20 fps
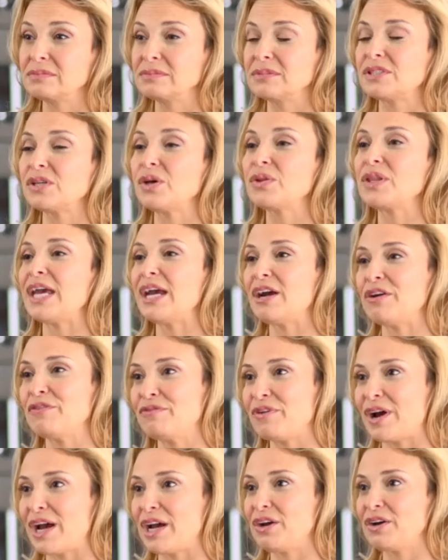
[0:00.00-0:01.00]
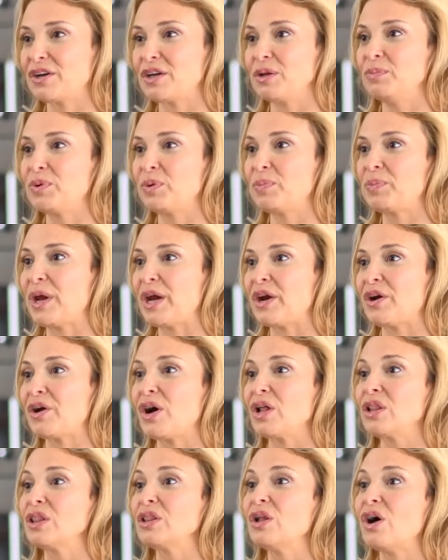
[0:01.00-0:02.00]
So the air fryer can prepare
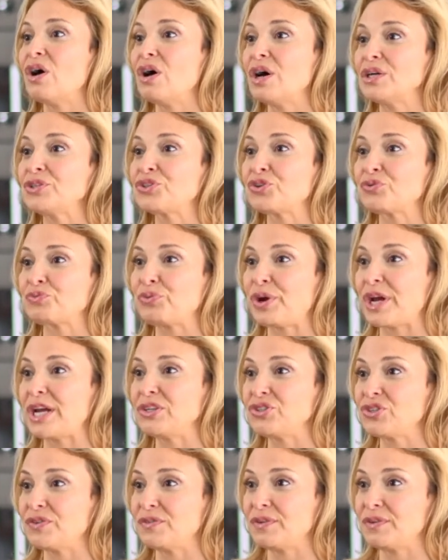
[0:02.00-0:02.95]
a large range of